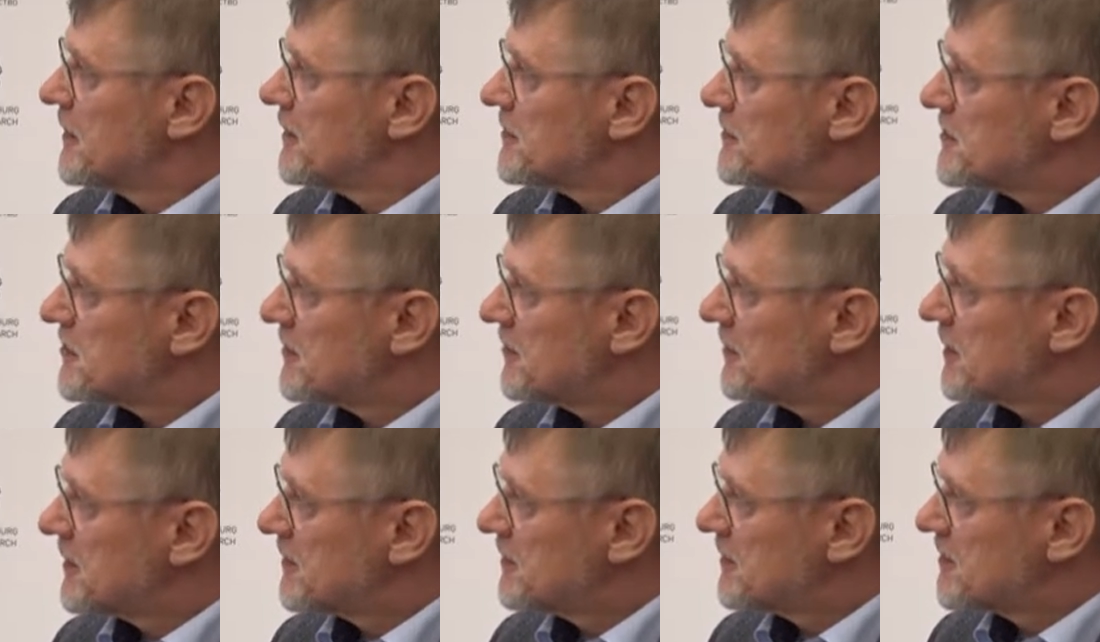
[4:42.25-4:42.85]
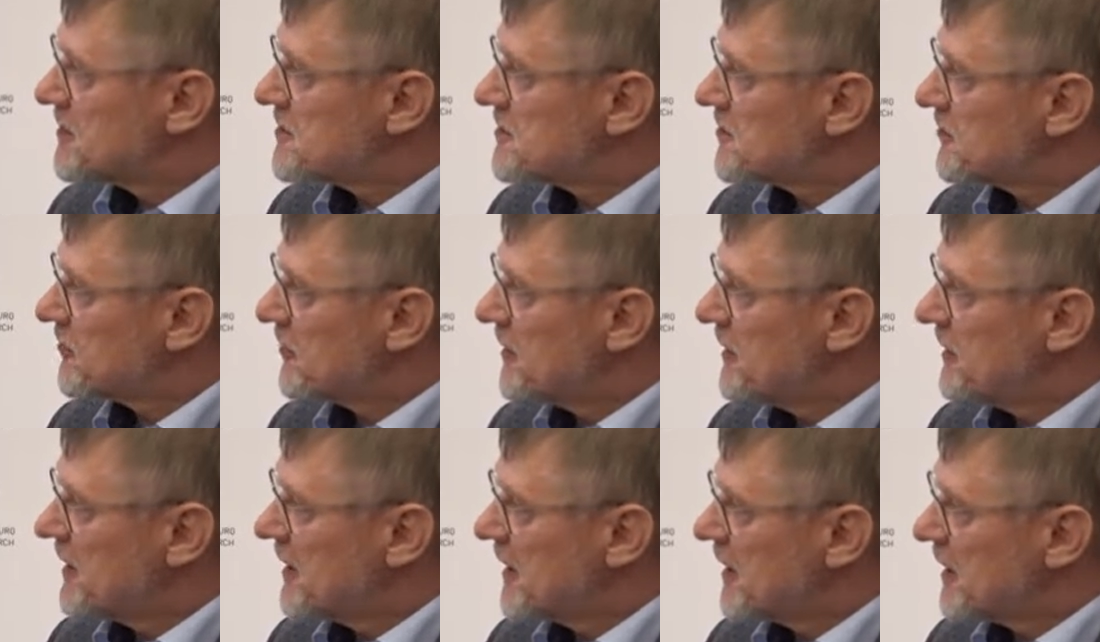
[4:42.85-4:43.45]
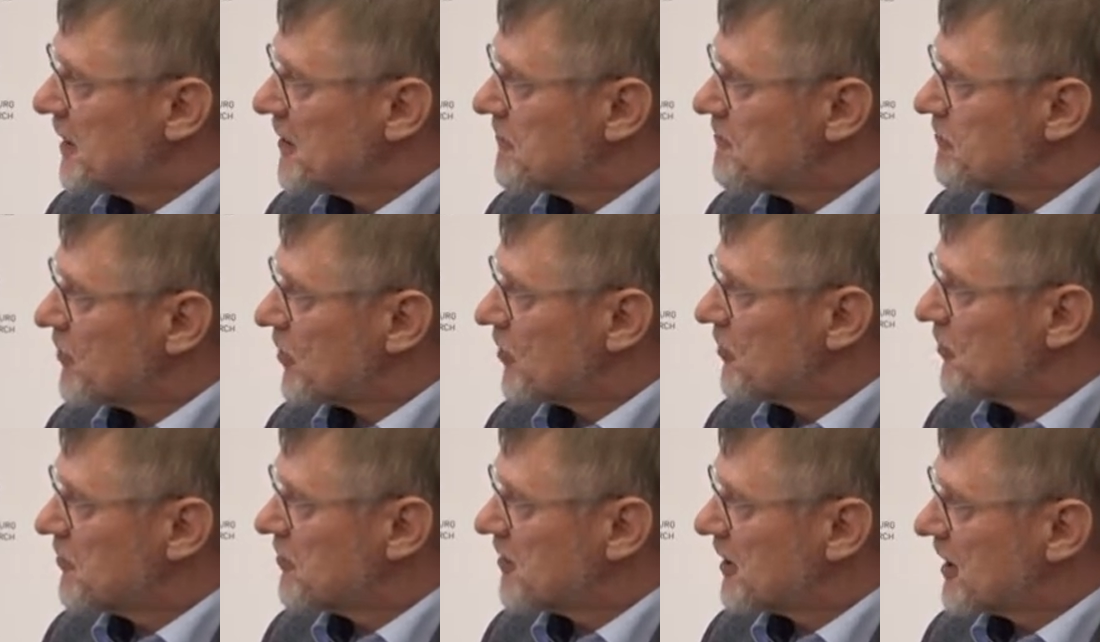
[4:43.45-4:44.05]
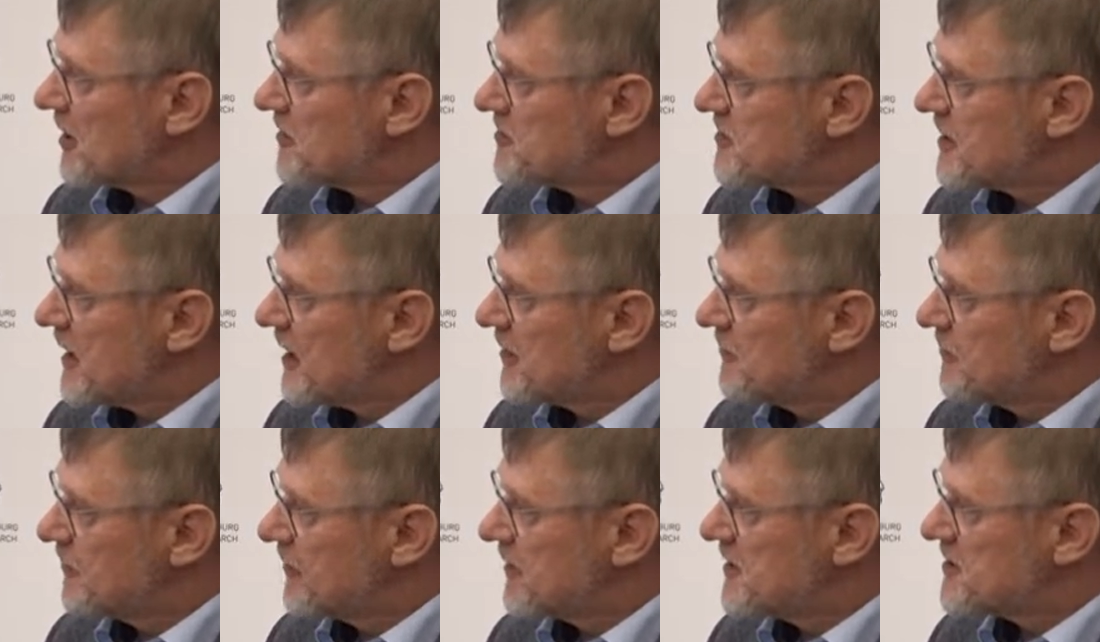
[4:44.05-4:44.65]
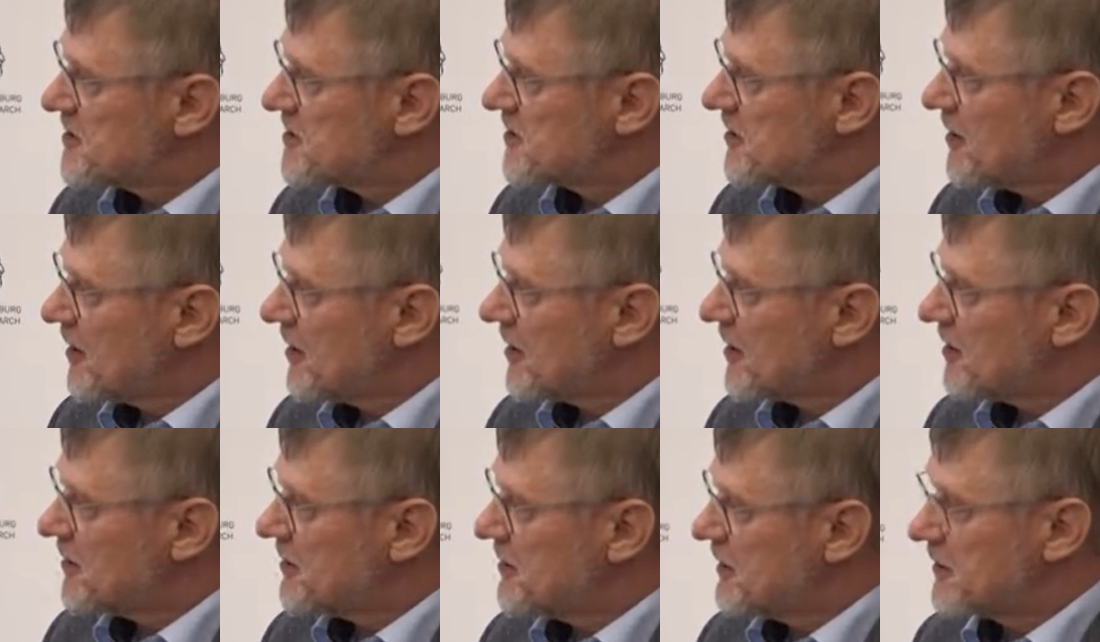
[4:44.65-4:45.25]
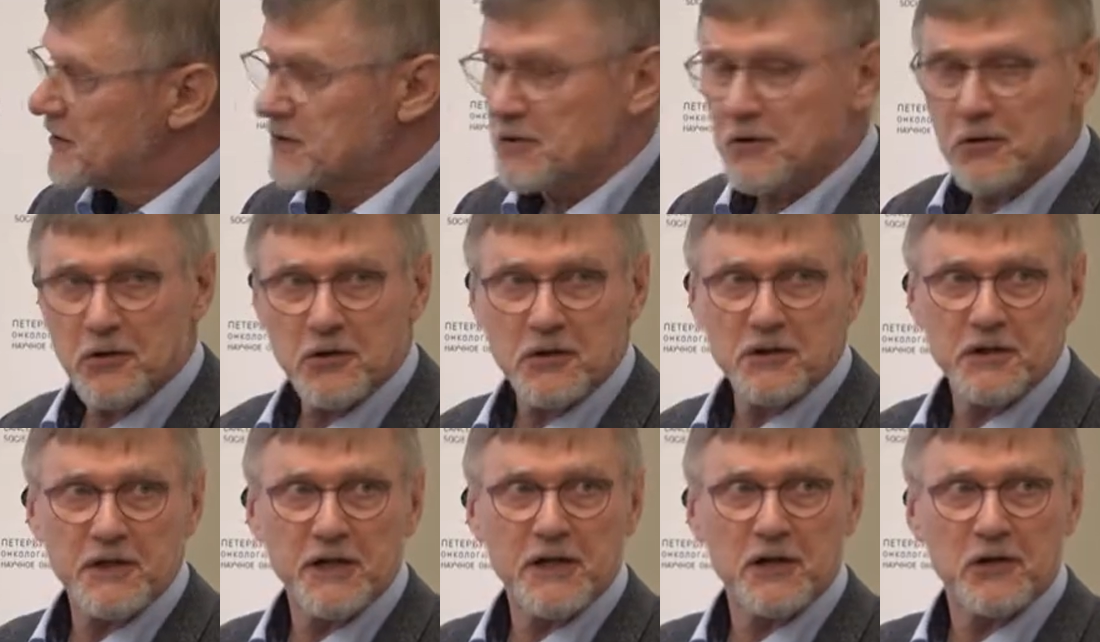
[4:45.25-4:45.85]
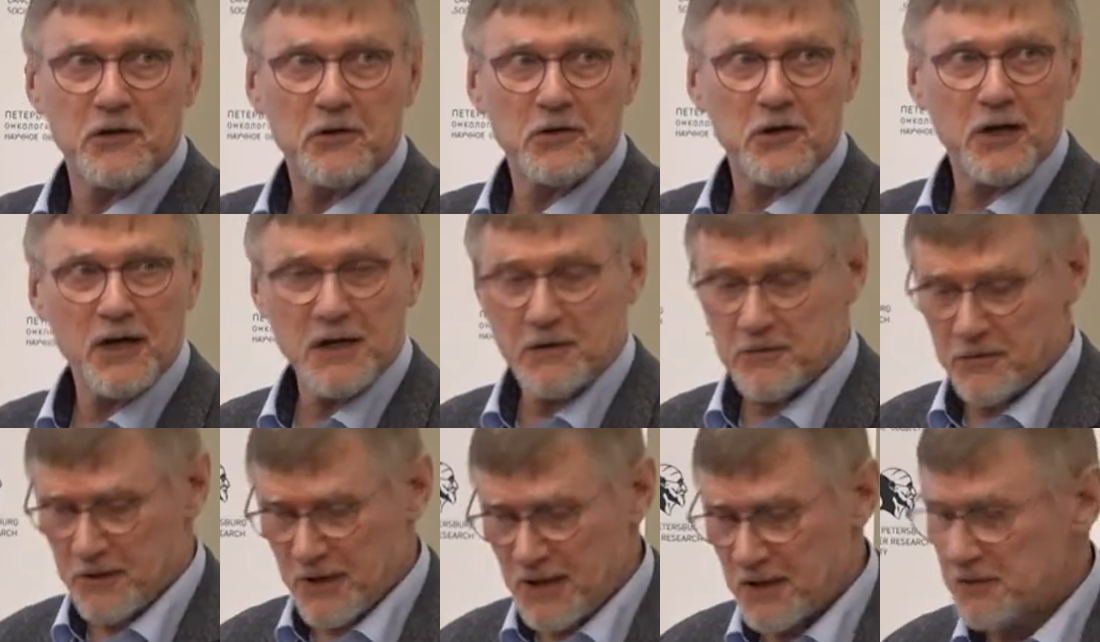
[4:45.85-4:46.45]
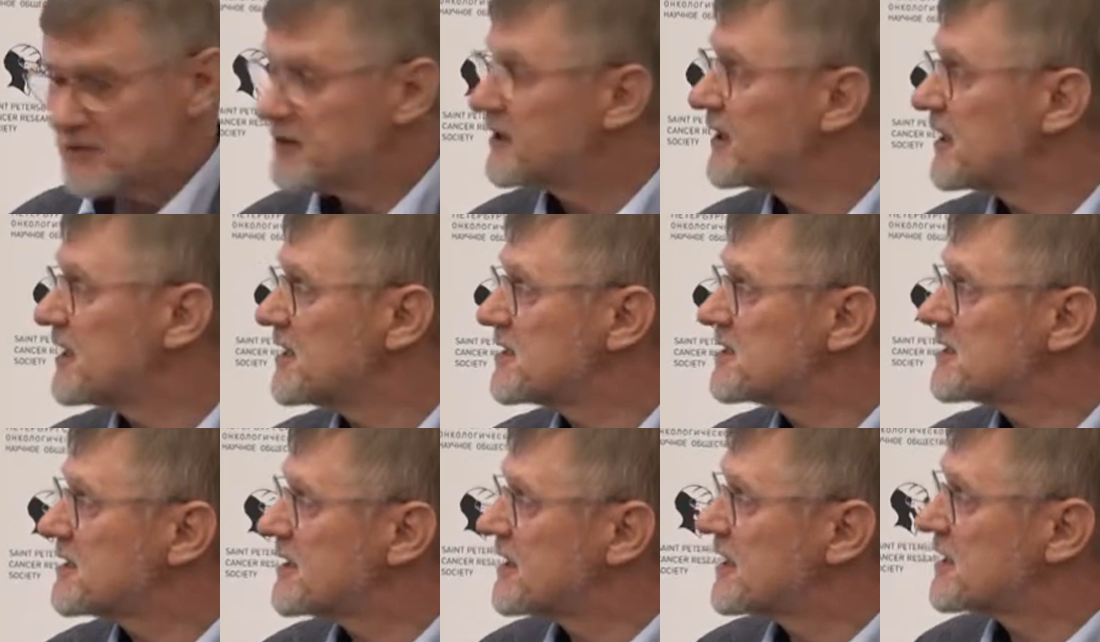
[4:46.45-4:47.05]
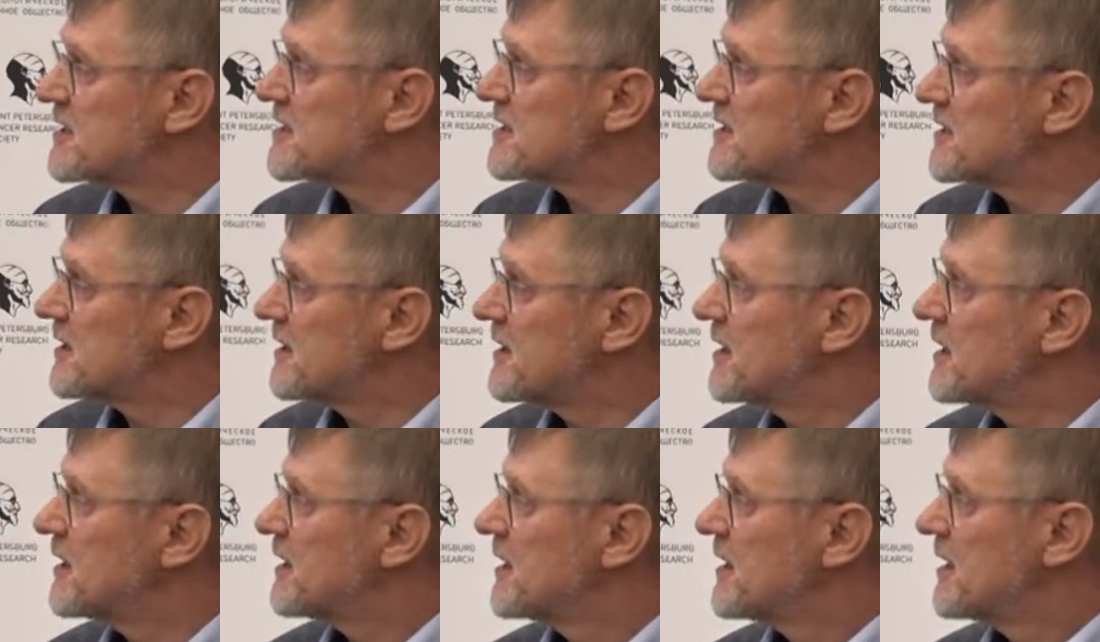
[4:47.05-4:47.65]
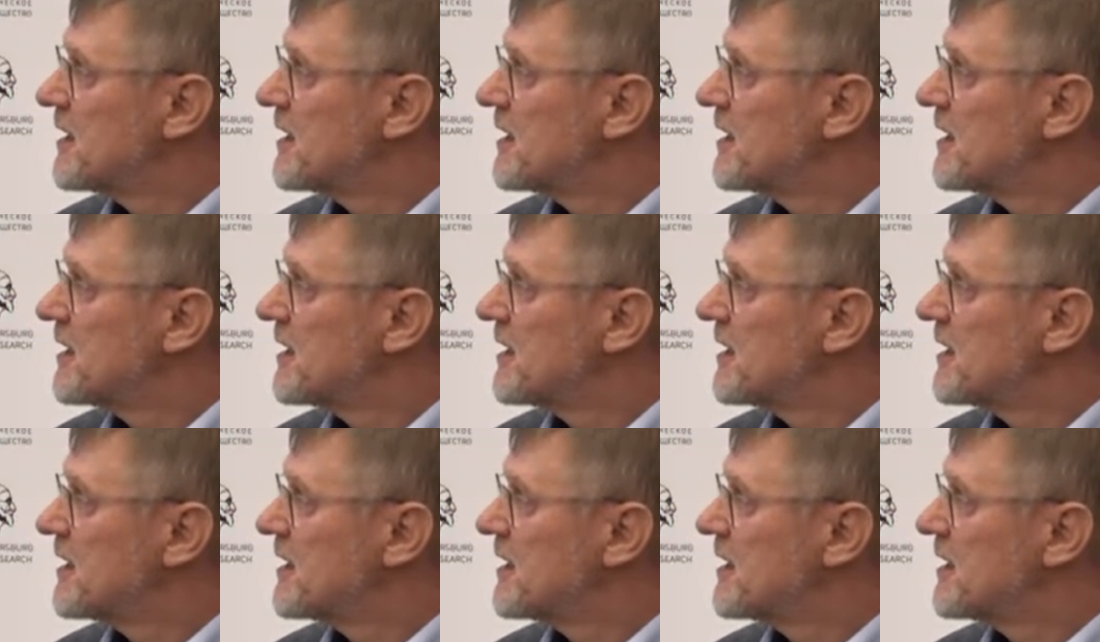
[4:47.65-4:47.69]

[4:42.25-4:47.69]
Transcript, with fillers: so that the screening programs had been started already around 1960